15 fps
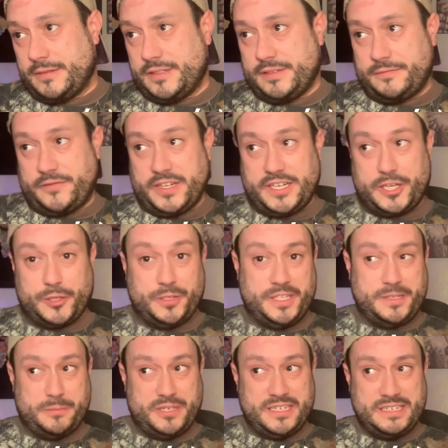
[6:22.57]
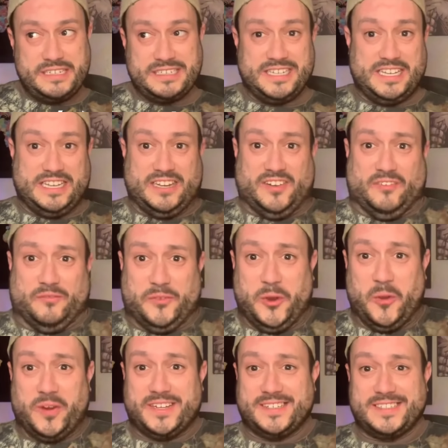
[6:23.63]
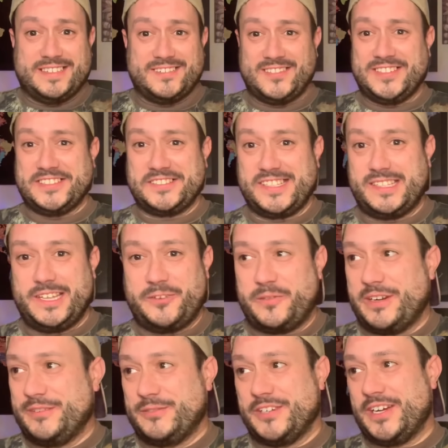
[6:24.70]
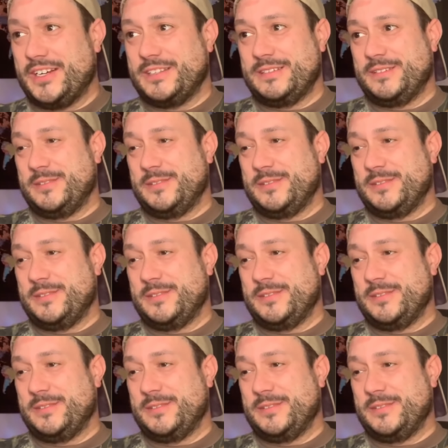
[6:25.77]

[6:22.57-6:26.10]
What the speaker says: Faker Libby. I have no idea if I said that right or not.